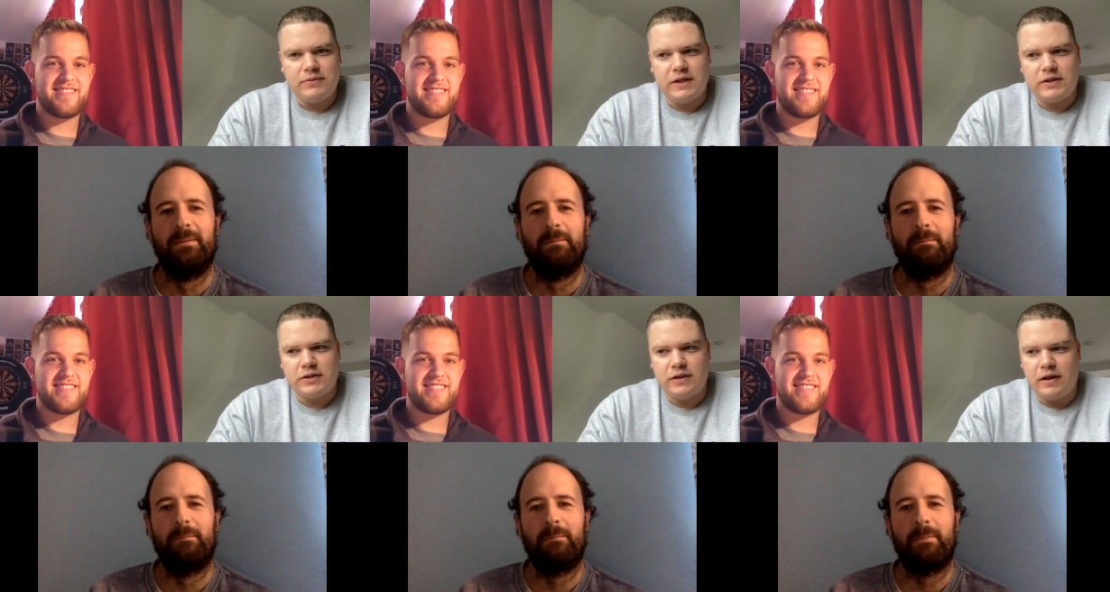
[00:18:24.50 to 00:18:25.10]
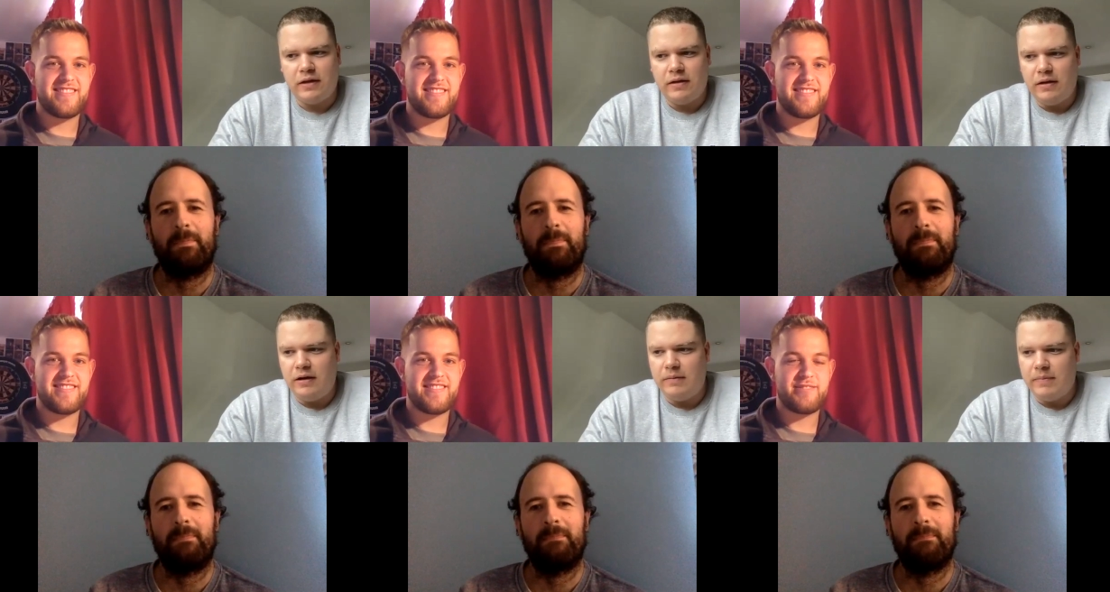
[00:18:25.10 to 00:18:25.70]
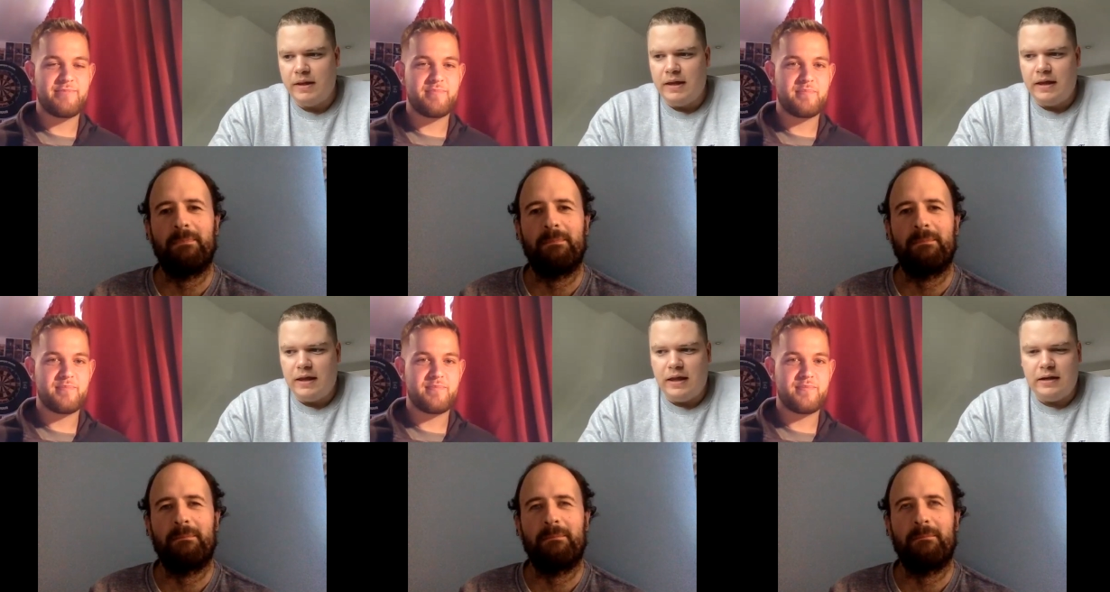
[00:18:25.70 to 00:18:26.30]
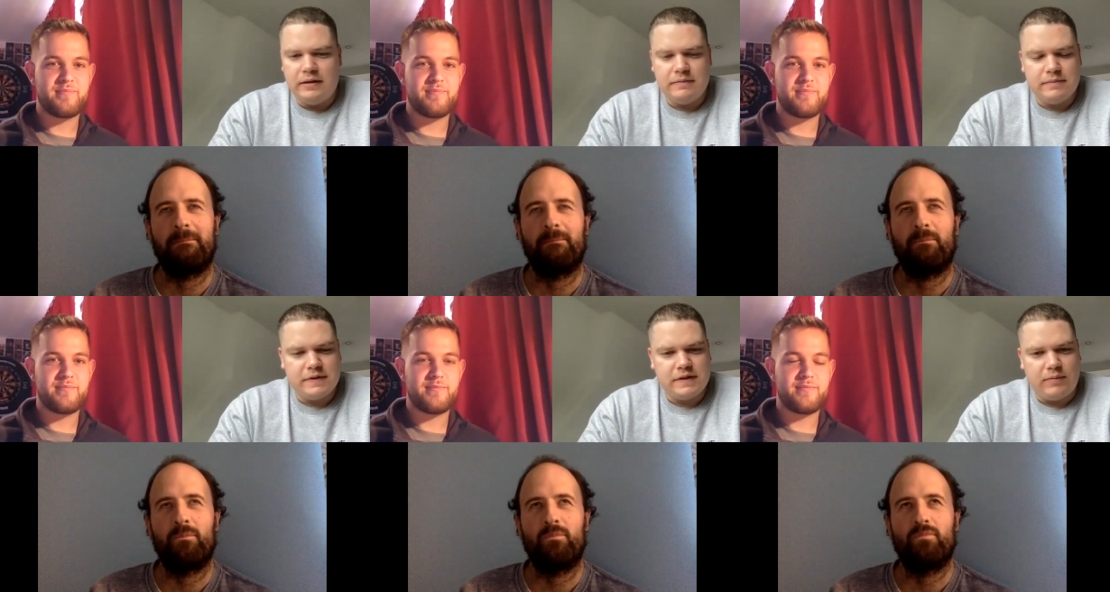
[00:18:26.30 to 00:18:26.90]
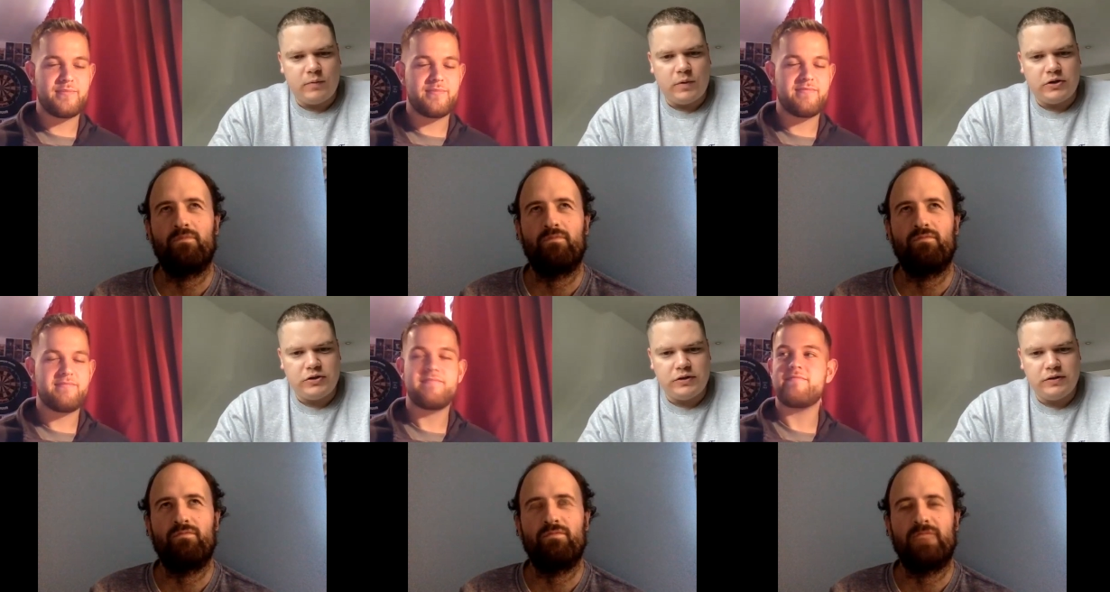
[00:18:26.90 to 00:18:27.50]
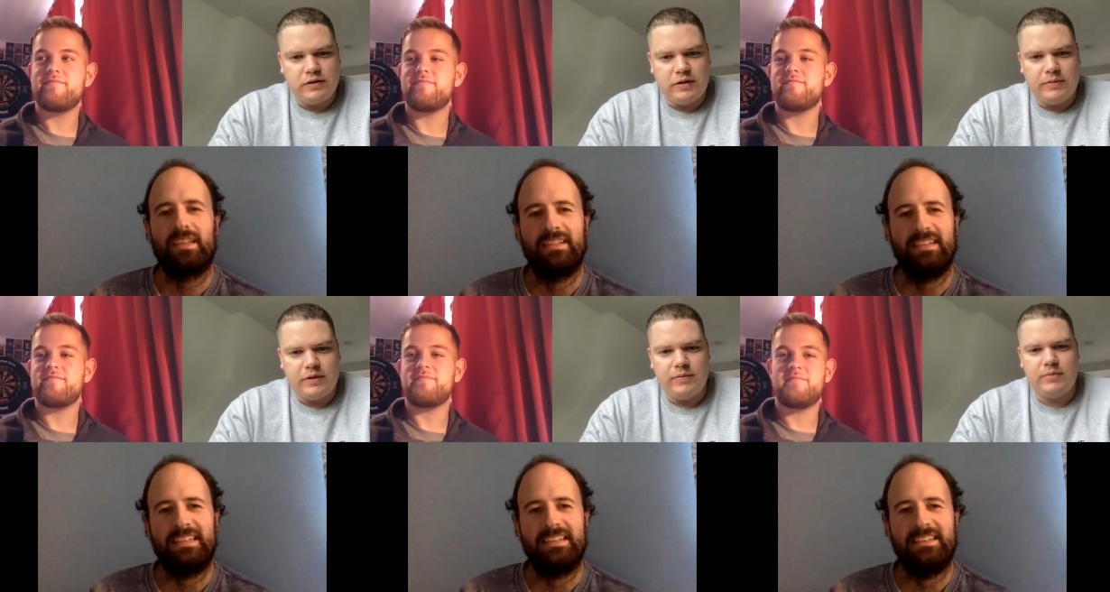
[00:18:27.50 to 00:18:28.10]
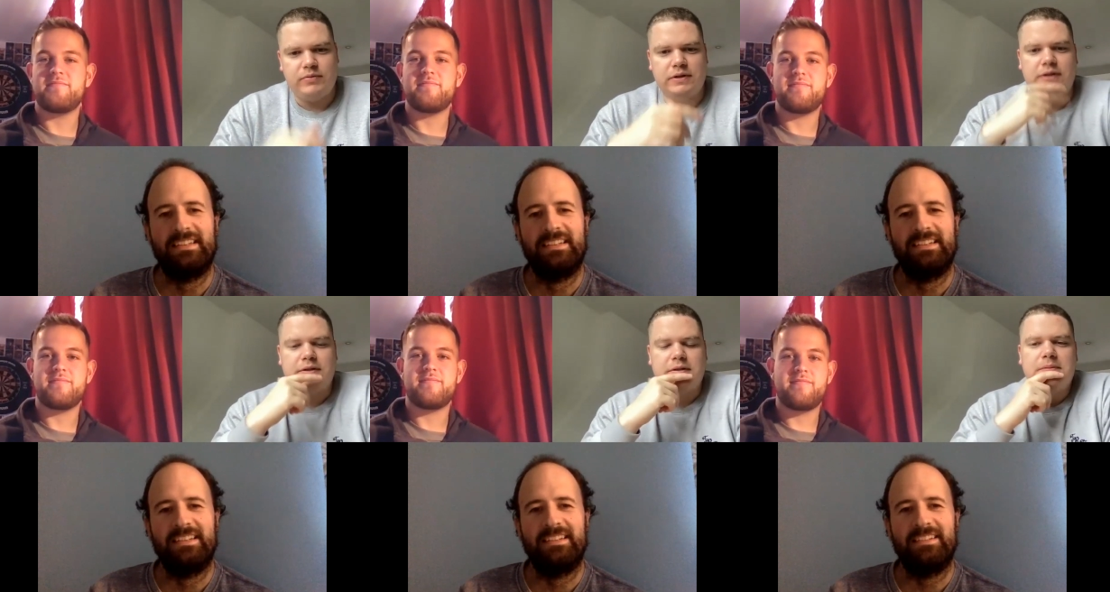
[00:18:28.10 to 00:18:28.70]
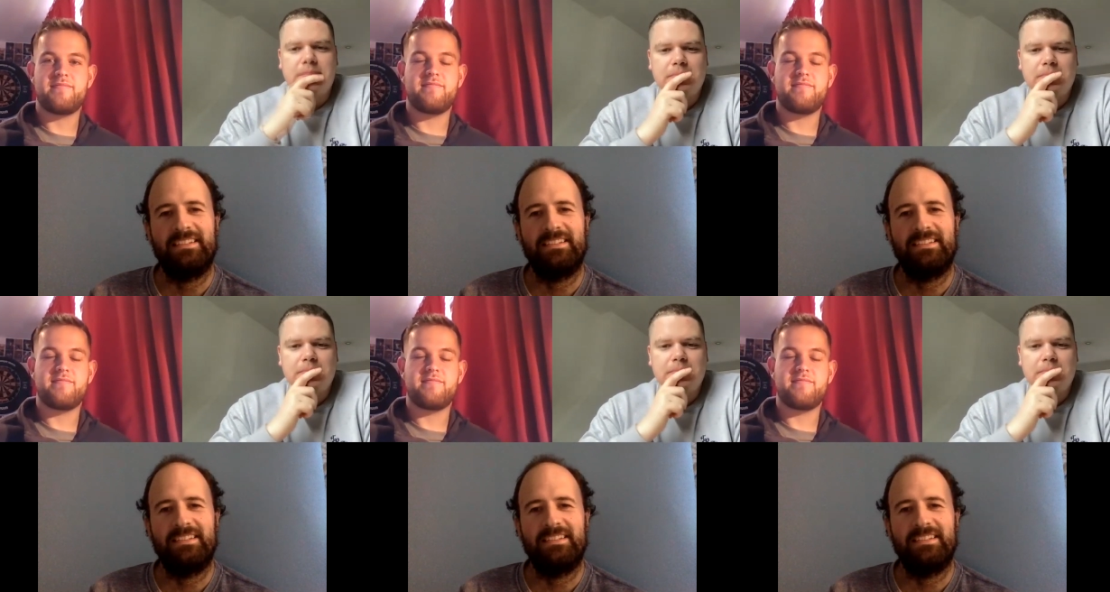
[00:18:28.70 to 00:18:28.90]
Speaker 1: prediction there. Um, Elliot, same question. Give, give me your prediction.